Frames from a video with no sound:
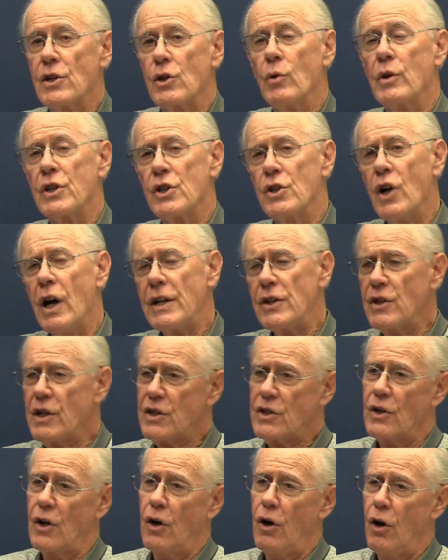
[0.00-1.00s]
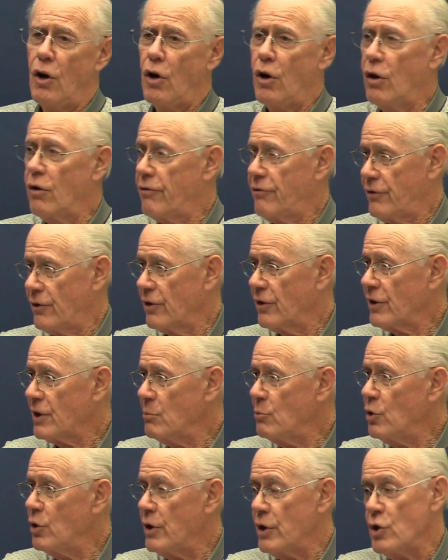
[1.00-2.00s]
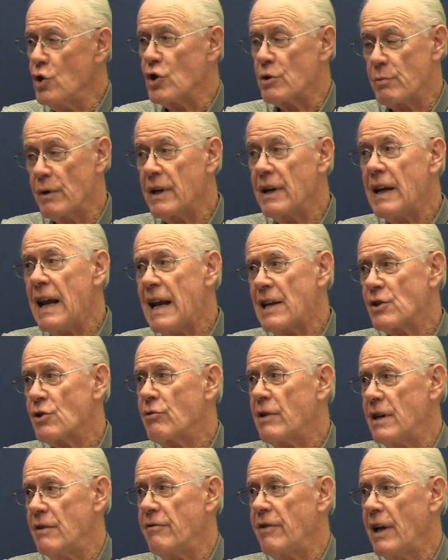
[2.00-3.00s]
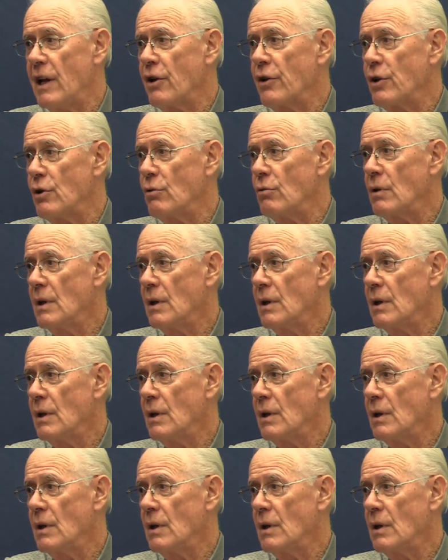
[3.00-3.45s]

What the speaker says: it's not just a hall for community use, but it has great value